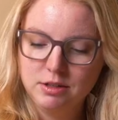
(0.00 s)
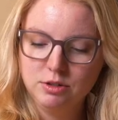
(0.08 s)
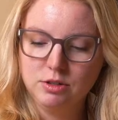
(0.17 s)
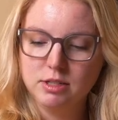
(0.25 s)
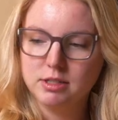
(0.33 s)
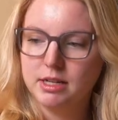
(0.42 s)

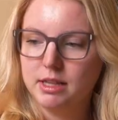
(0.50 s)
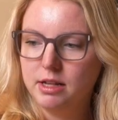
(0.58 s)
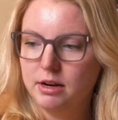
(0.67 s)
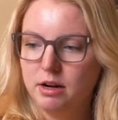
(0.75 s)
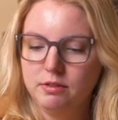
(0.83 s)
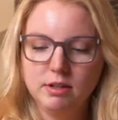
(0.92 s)
Just set that
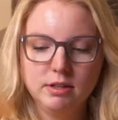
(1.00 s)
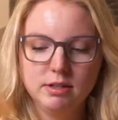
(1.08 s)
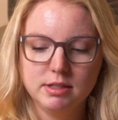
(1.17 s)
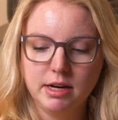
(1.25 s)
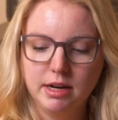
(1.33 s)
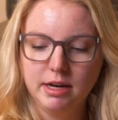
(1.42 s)
off to the
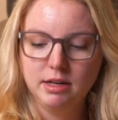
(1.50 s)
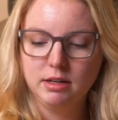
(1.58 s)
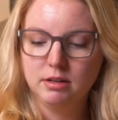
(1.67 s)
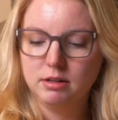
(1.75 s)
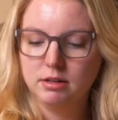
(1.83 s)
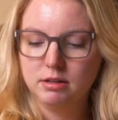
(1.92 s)
side.
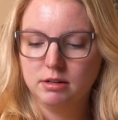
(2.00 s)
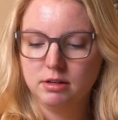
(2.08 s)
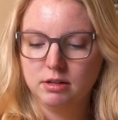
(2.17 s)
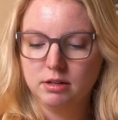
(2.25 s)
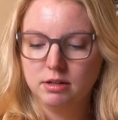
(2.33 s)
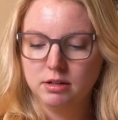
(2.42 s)

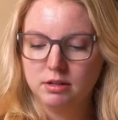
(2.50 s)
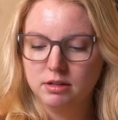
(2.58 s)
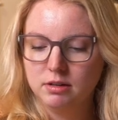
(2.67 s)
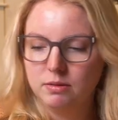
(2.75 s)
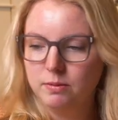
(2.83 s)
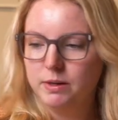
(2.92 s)

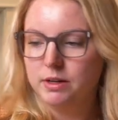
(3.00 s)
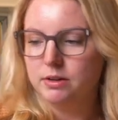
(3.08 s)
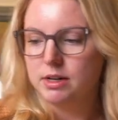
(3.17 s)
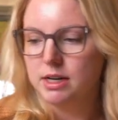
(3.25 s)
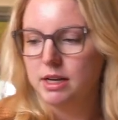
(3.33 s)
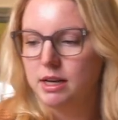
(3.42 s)
We don't
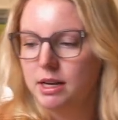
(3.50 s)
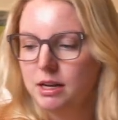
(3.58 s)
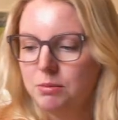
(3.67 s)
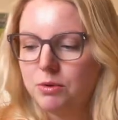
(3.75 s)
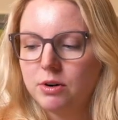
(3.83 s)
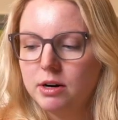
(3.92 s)
need it
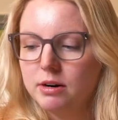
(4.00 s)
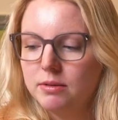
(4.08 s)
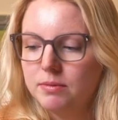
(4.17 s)
anymore.